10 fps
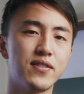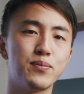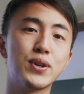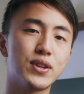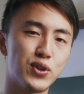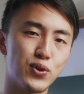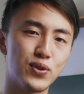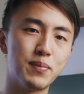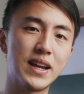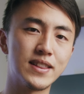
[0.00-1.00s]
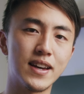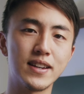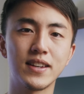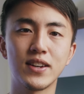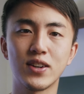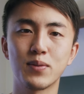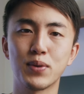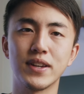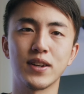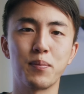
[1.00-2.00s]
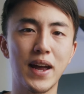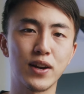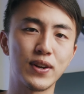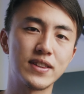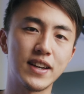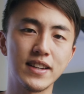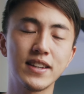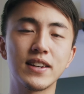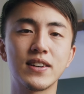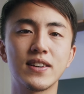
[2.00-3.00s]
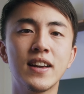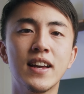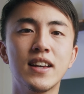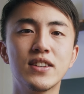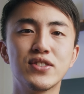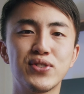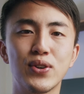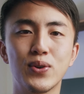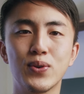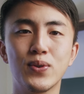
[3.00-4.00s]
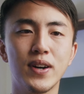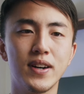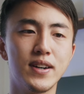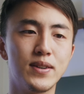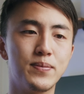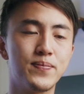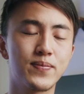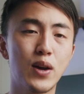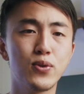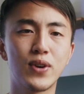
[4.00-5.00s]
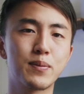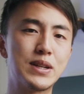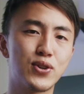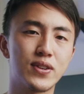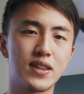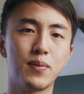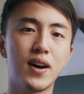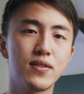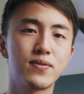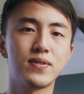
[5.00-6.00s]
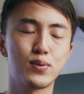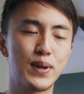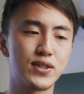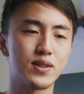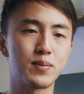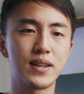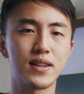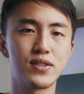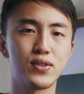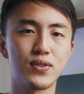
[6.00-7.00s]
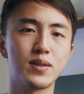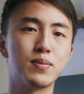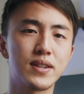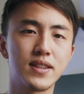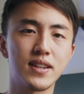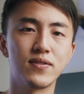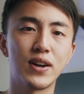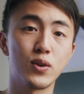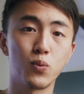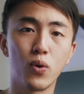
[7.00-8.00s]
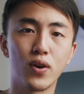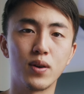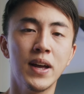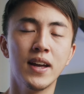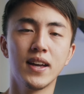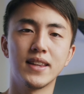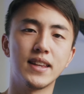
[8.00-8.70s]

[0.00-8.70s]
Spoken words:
putting your main light here, putting a background light here. So I would recommend turning them off, especially because they're typically very warm and